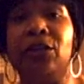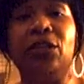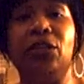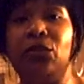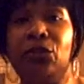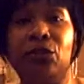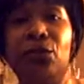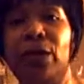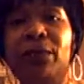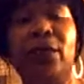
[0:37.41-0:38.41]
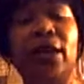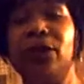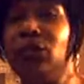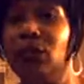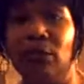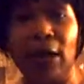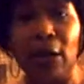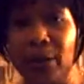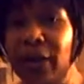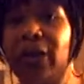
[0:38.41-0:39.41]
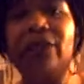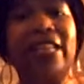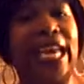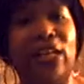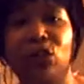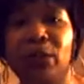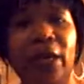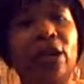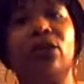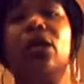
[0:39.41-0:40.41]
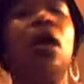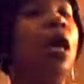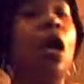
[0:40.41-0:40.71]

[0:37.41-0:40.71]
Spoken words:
You can use the red pears, the brown pears, Asian pears,